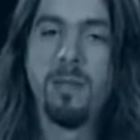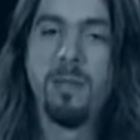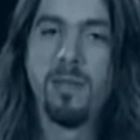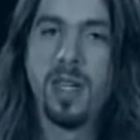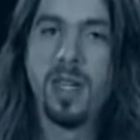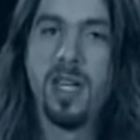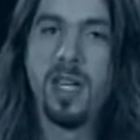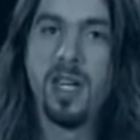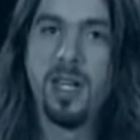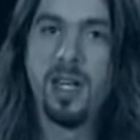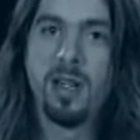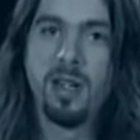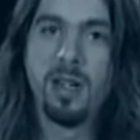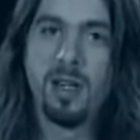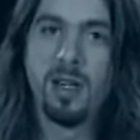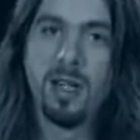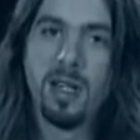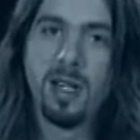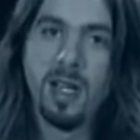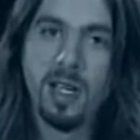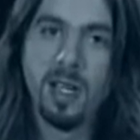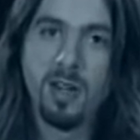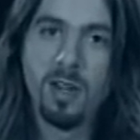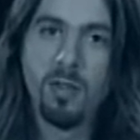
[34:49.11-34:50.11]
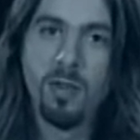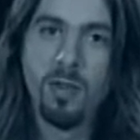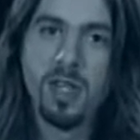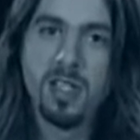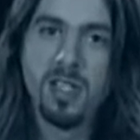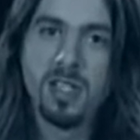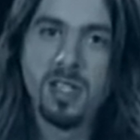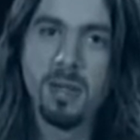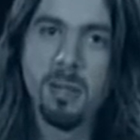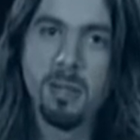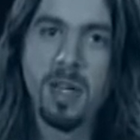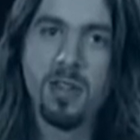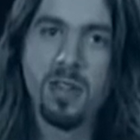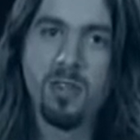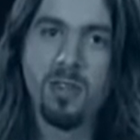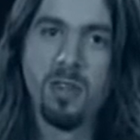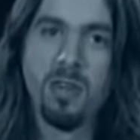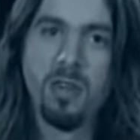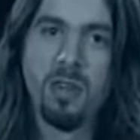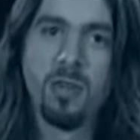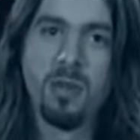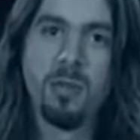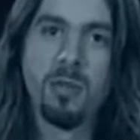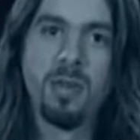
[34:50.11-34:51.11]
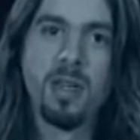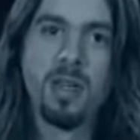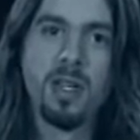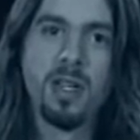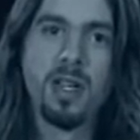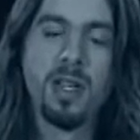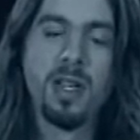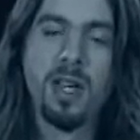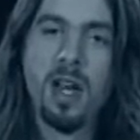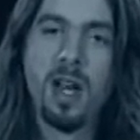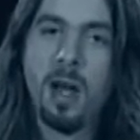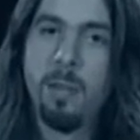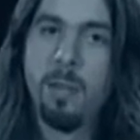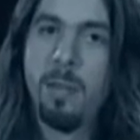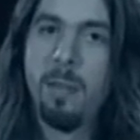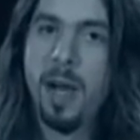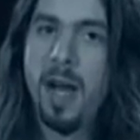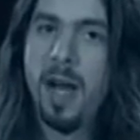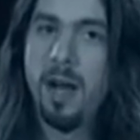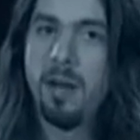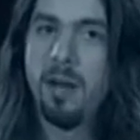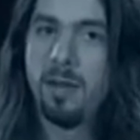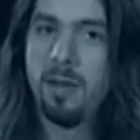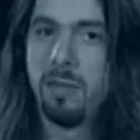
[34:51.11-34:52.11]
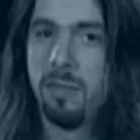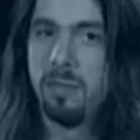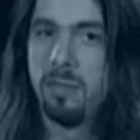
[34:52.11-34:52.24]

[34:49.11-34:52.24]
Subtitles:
and then increase the metronome about